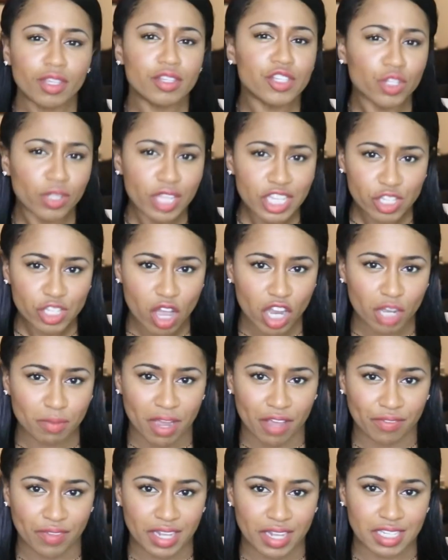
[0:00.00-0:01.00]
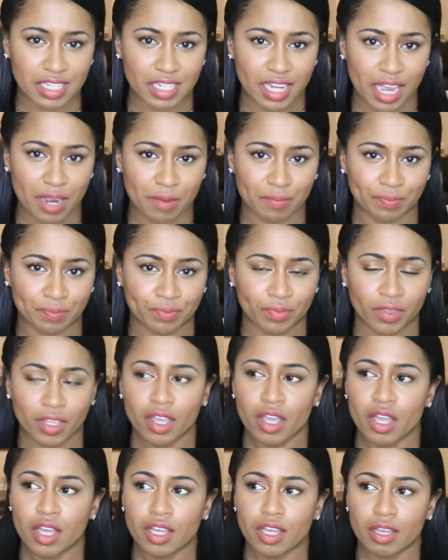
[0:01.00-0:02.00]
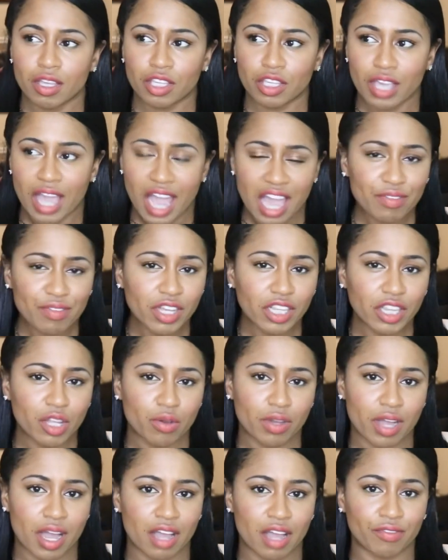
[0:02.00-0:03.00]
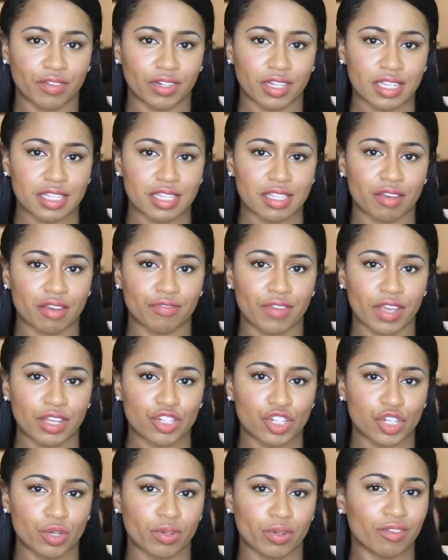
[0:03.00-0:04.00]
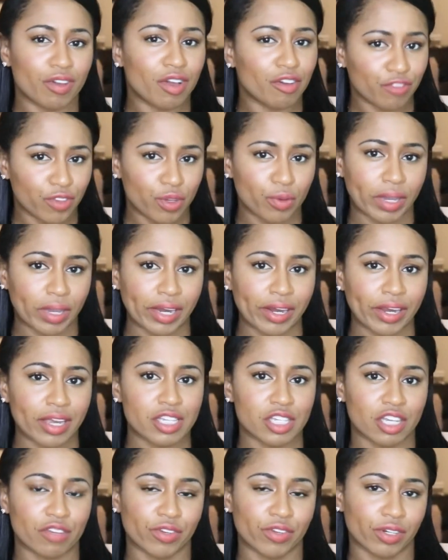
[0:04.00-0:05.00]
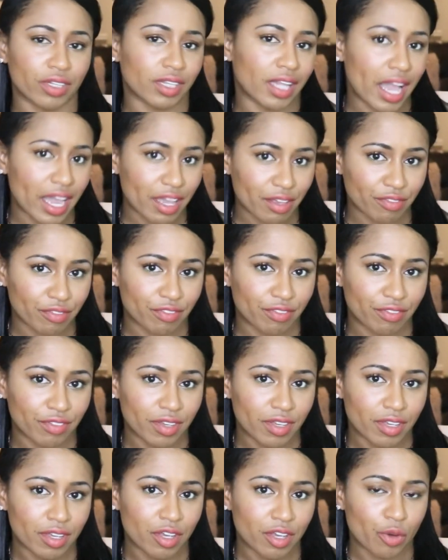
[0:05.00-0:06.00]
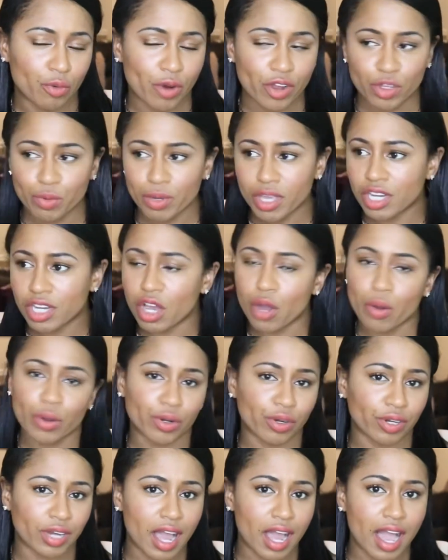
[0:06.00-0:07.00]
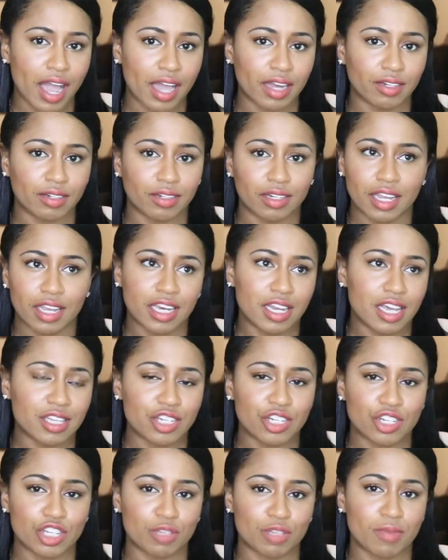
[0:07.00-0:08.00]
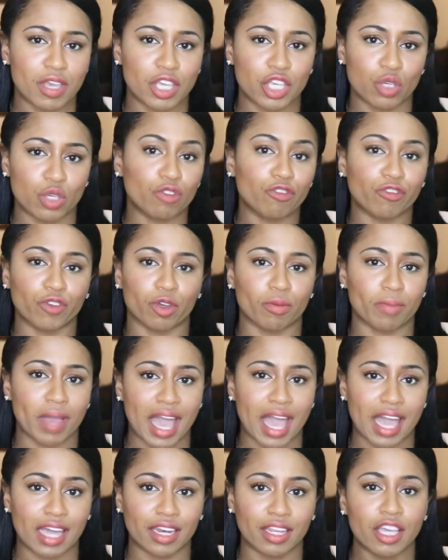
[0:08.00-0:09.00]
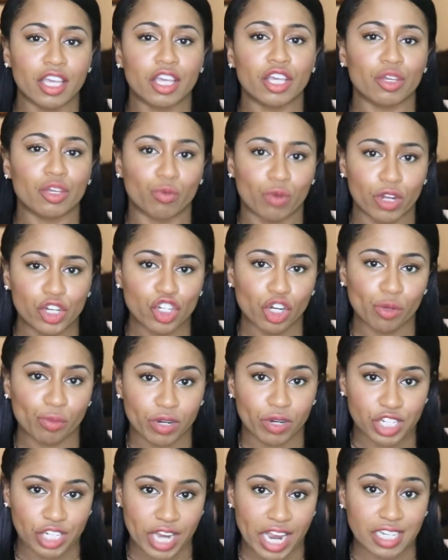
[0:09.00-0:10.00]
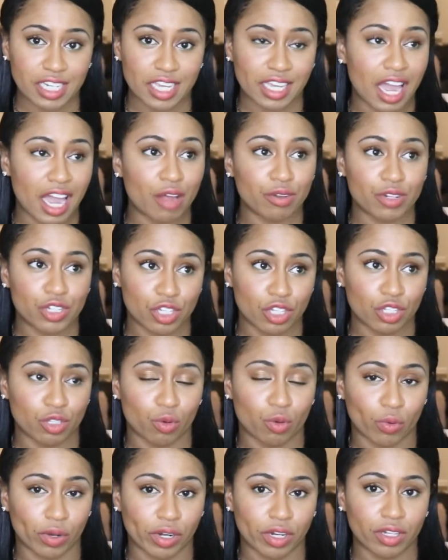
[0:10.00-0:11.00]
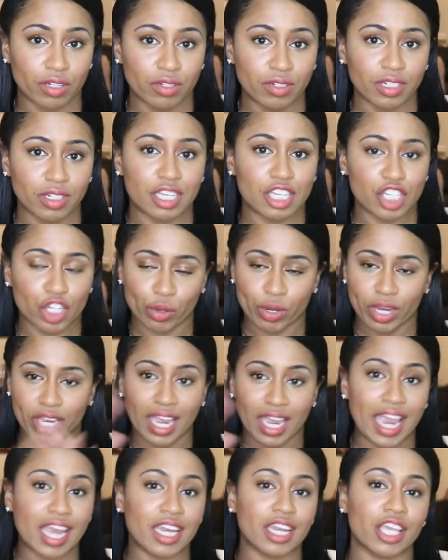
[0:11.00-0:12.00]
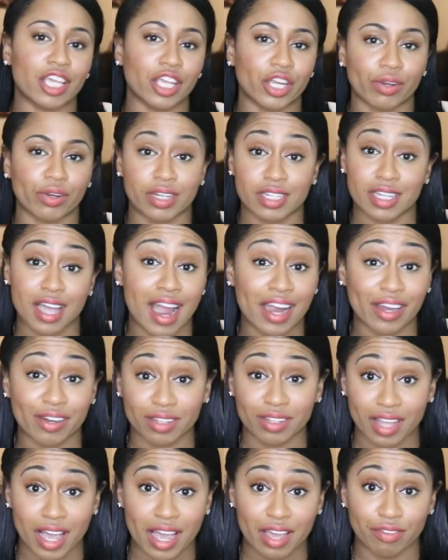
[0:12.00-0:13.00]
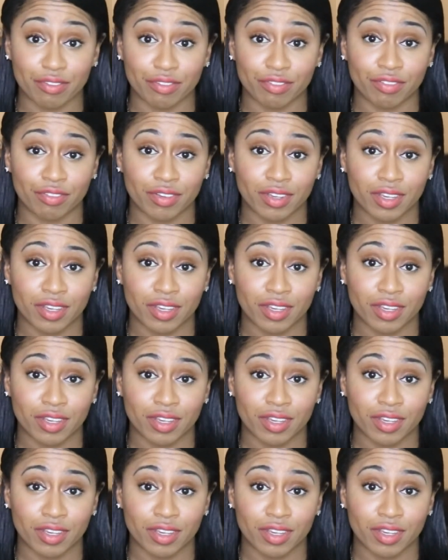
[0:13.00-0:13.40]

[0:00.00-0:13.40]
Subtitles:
So let's talk about that today. Having low confidence affects you in a few areas of your life. Whether we know it or not, it doesn't just make you feel bad. What you're projecting out into the world is creating your entire life.